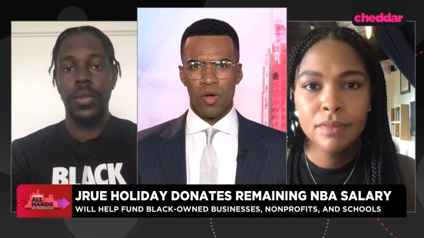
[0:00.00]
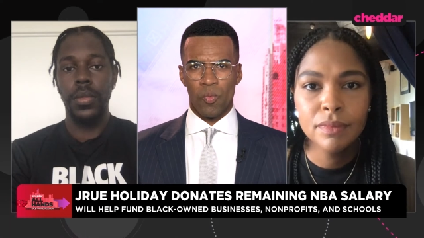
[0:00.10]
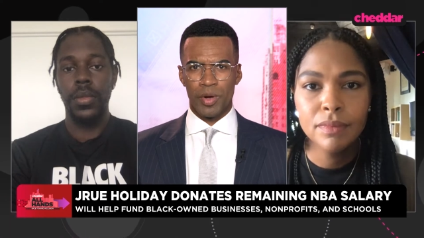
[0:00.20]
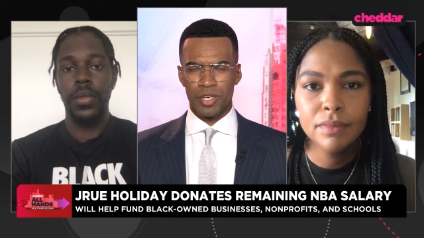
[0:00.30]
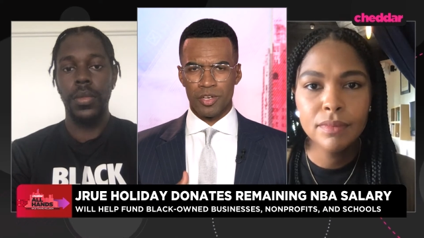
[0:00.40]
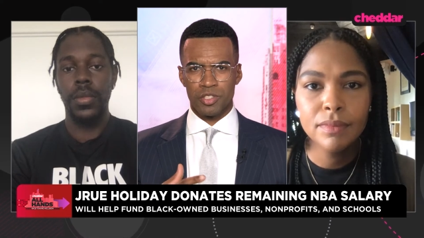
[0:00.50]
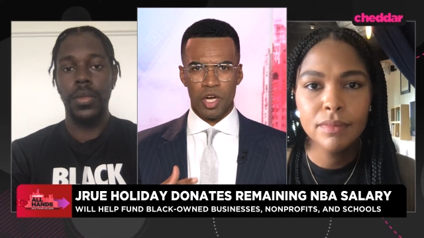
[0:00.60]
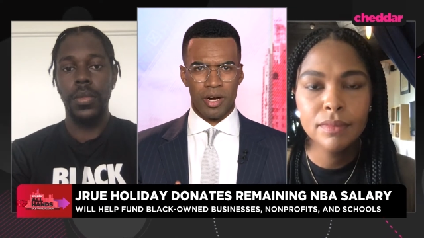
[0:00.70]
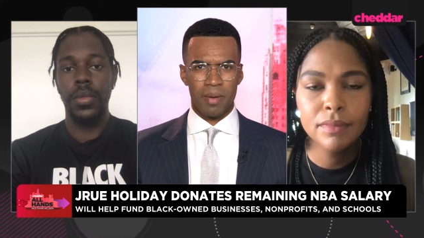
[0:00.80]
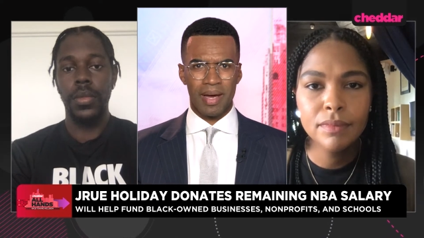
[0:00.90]
Speaker 1: when you're
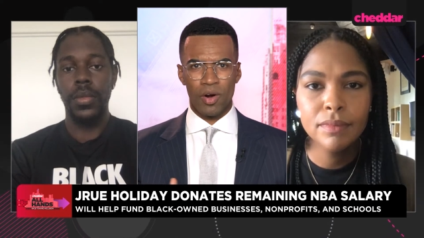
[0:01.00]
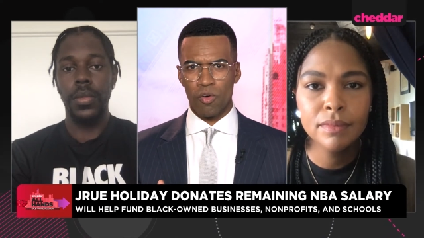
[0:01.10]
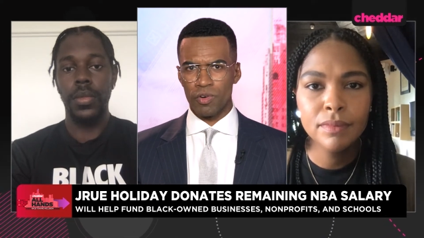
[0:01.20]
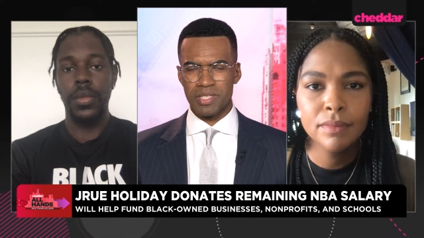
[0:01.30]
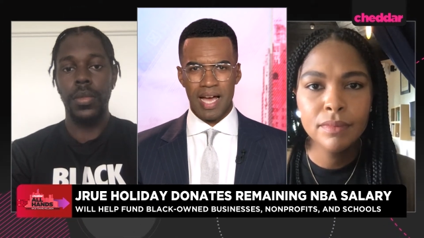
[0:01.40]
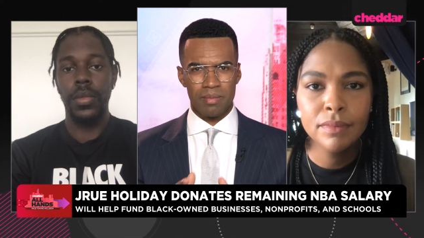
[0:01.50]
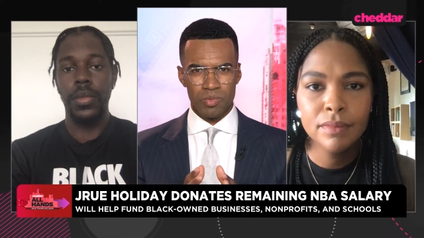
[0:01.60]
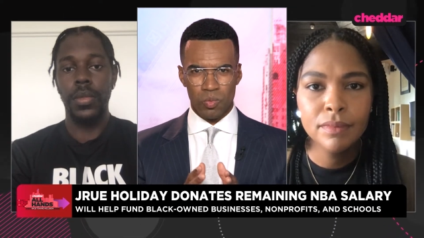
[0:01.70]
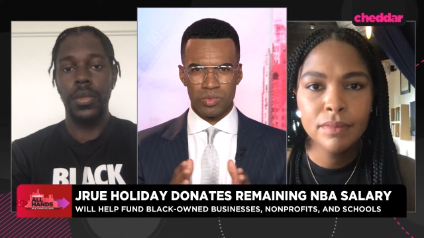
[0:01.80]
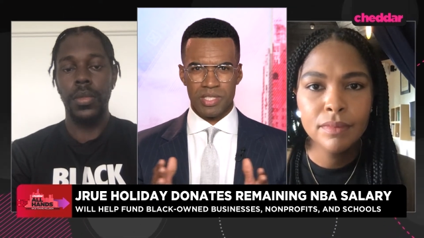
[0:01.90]
talking about
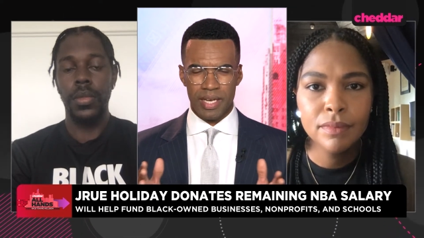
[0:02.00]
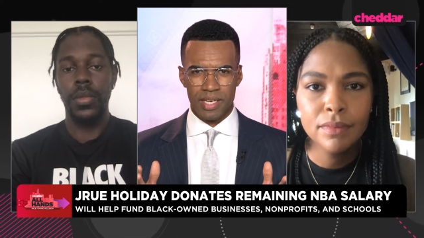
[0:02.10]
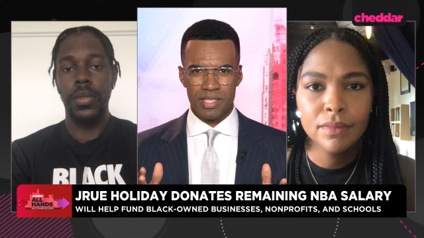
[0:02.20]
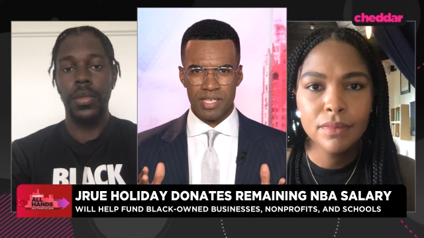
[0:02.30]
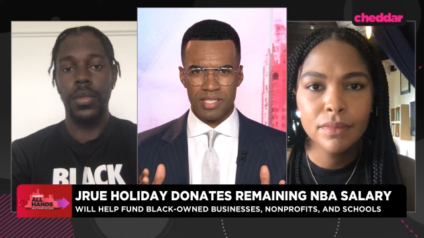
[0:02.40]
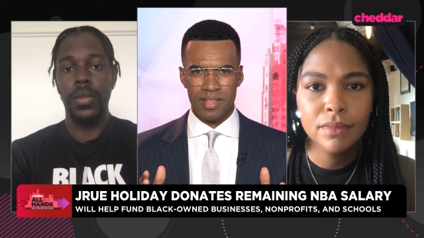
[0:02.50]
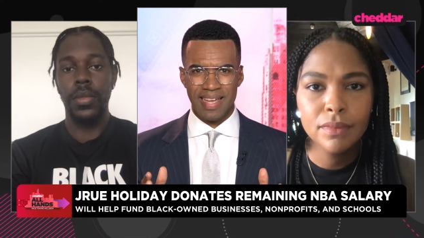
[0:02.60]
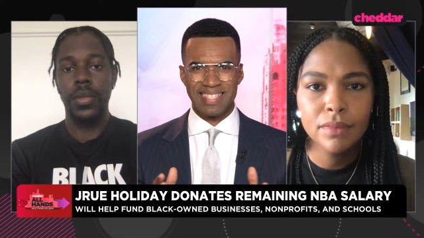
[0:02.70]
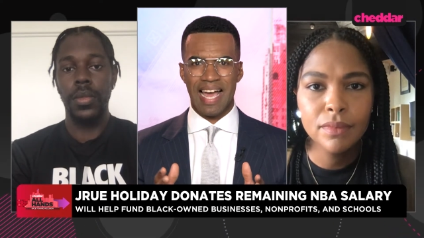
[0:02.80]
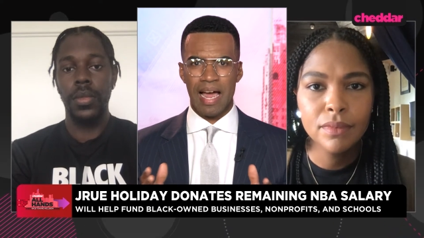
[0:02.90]
overtime, take us into
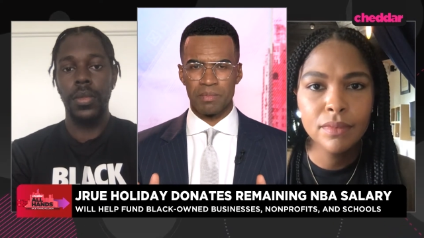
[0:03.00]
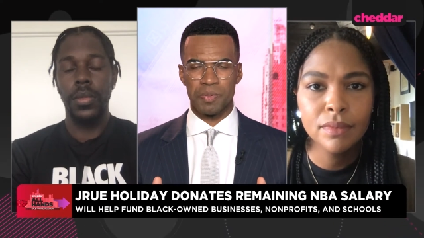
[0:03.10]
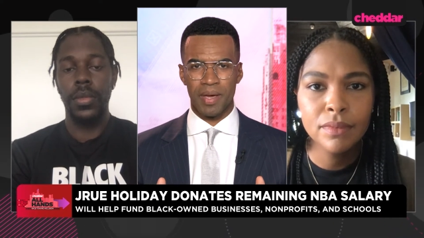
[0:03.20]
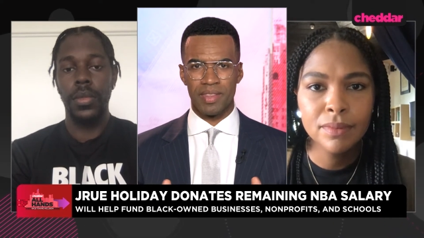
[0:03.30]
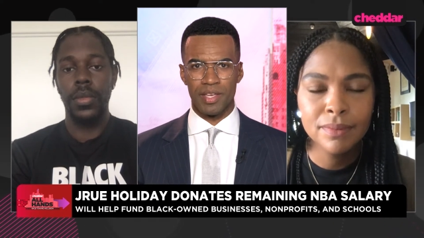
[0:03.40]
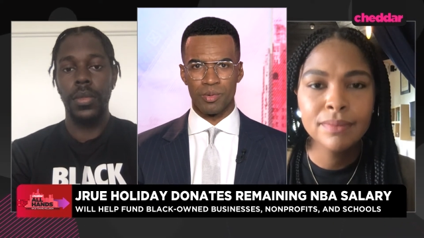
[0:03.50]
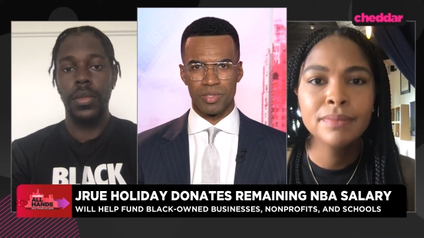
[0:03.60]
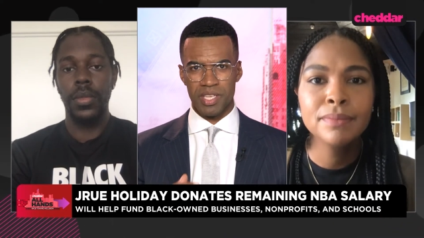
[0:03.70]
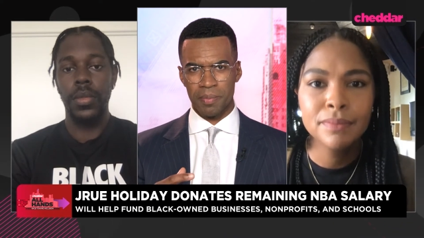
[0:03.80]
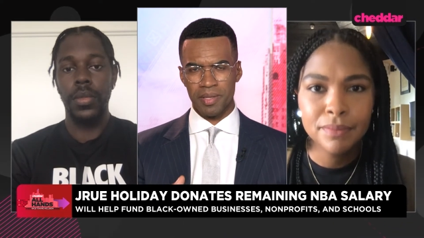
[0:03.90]
that time span that you will
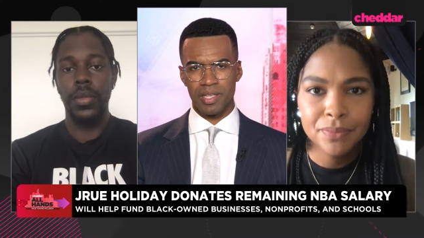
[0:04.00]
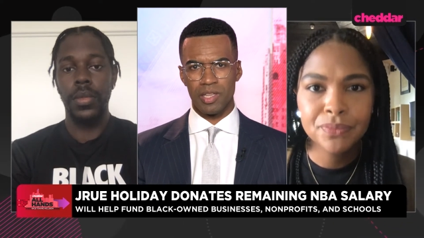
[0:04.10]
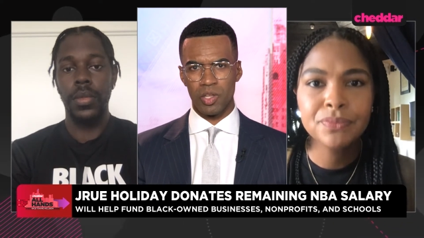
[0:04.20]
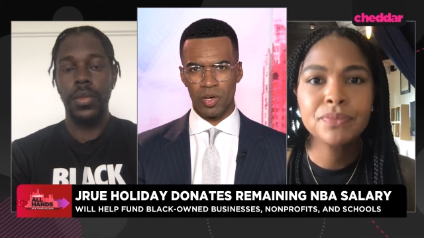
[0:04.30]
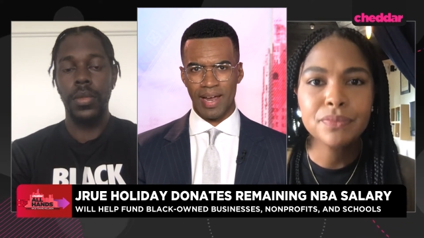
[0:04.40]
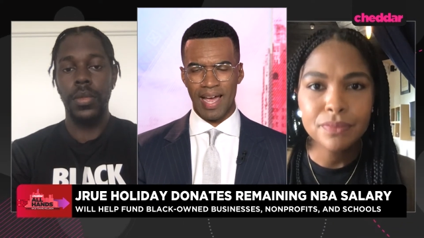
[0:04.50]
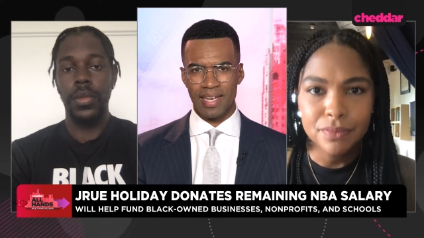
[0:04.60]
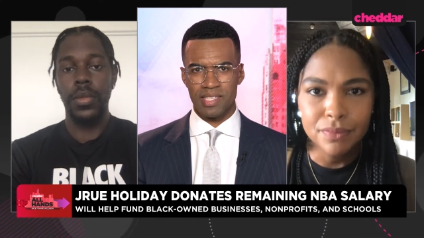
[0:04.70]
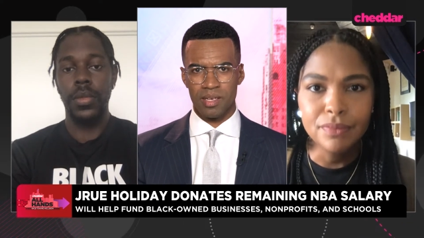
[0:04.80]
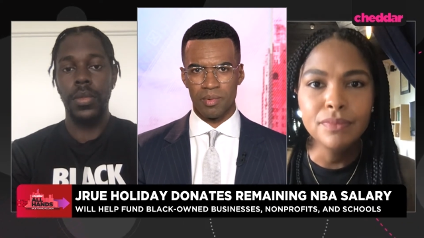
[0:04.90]
typically look
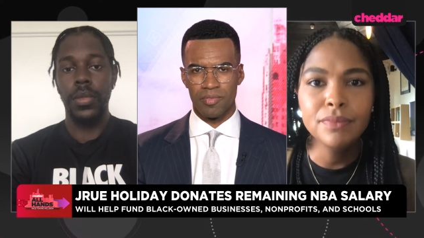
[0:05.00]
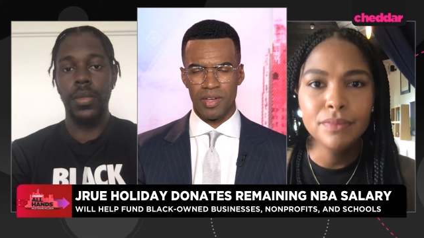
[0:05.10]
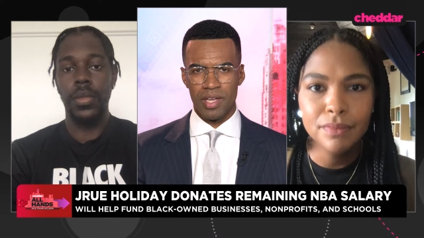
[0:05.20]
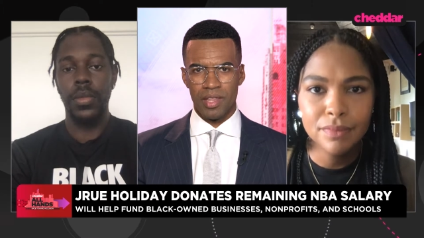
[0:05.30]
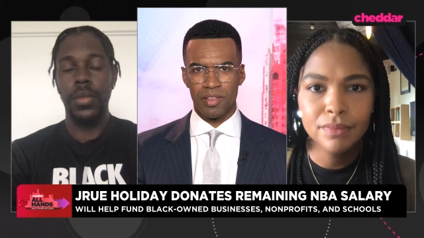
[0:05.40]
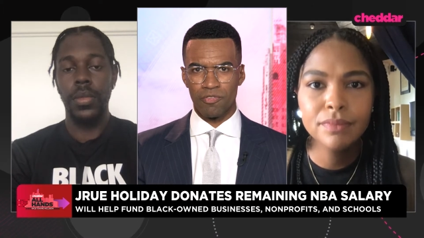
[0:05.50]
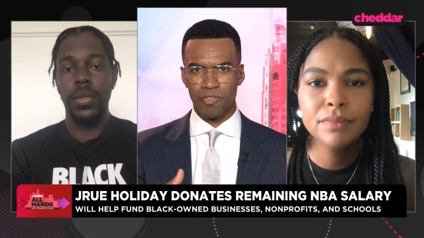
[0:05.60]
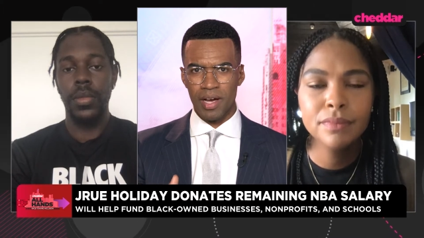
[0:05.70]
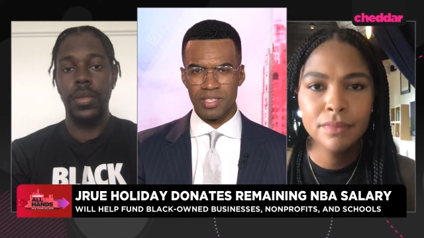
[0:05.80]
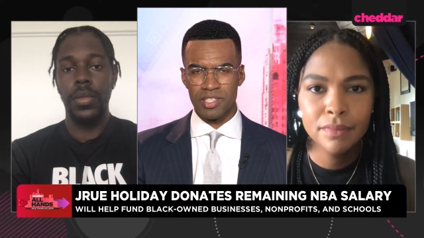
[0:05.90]
at some of the
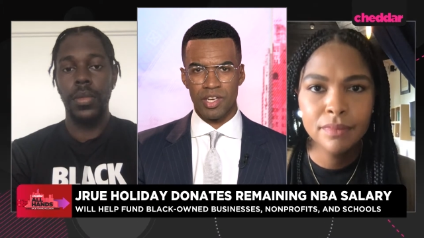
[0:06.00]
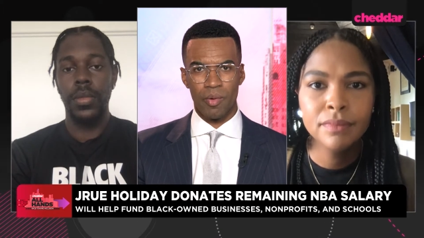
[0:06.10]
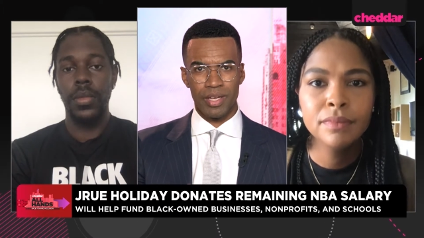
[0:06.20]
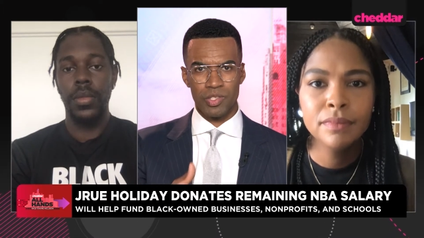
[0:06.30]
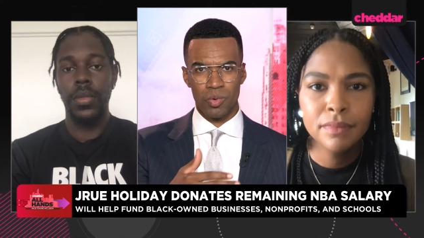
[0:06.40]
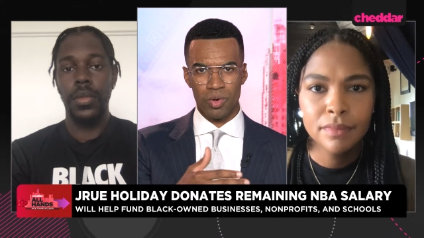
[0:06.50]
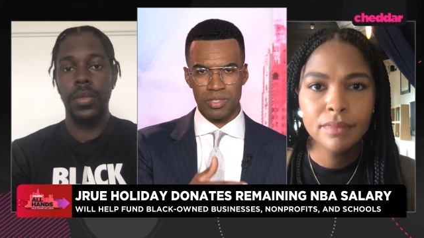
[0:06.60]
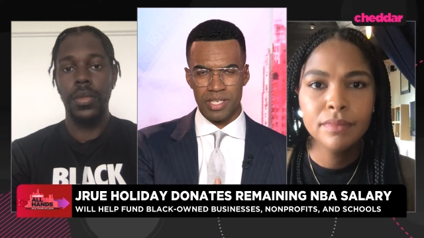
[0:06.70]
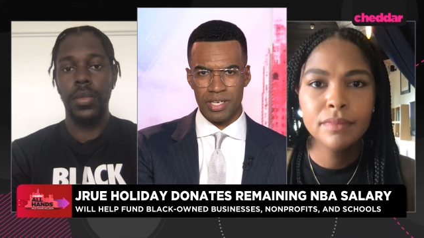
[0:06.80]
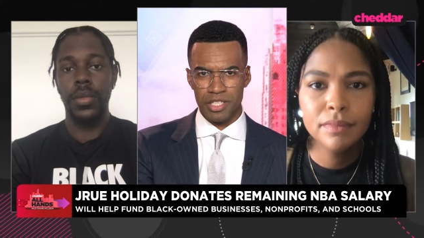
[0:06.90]
funds going
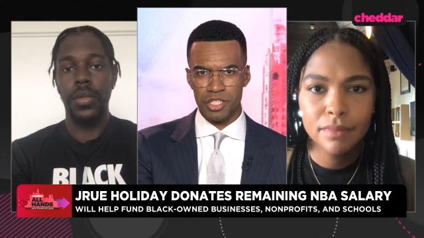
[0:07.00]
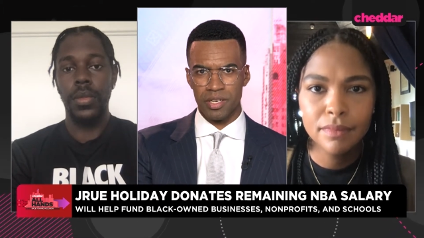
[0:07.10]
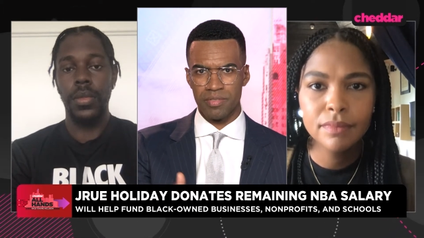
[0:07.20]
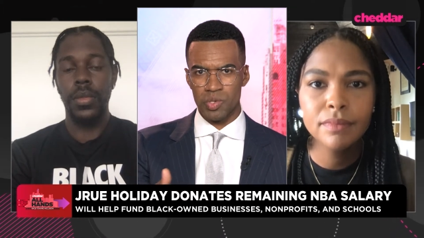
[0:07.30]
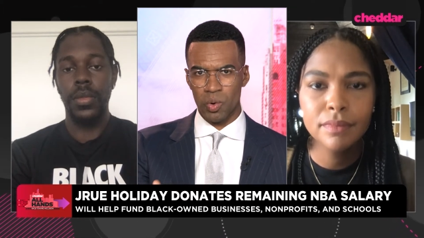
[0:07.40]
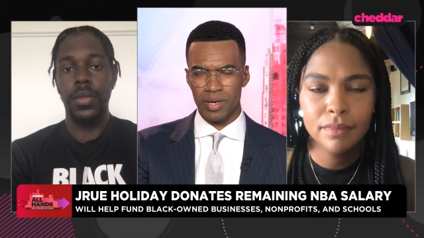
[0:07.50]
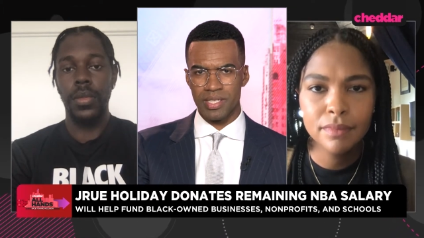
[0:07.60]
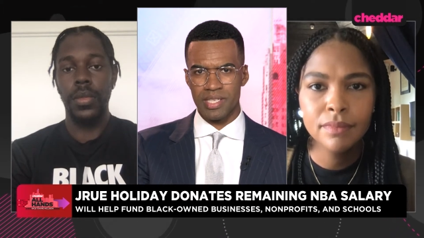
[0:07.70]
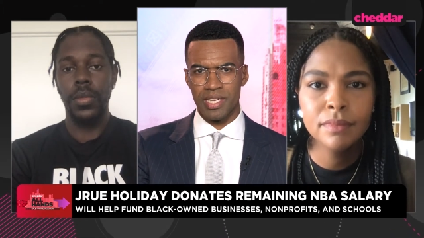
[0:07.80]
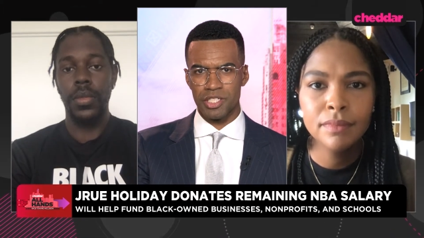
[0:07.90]
towards initiatives,
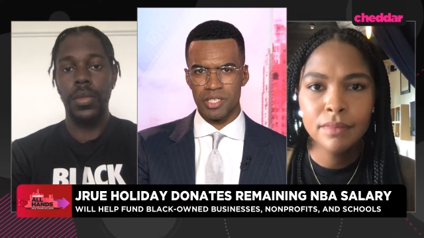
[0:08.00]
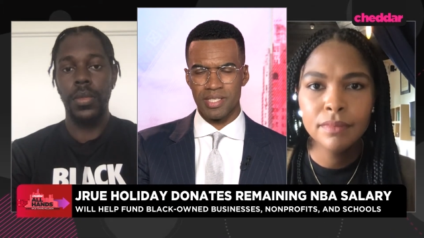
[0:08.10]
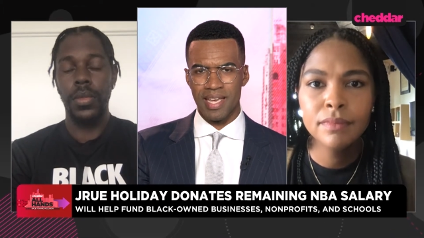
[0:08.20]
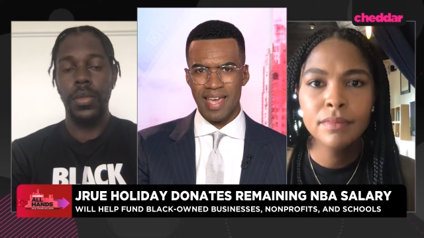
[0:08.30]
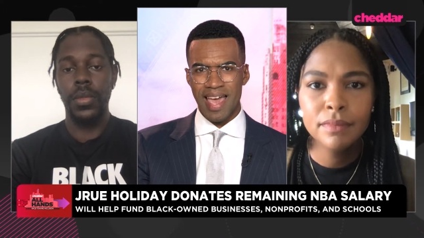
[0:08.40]
organizations,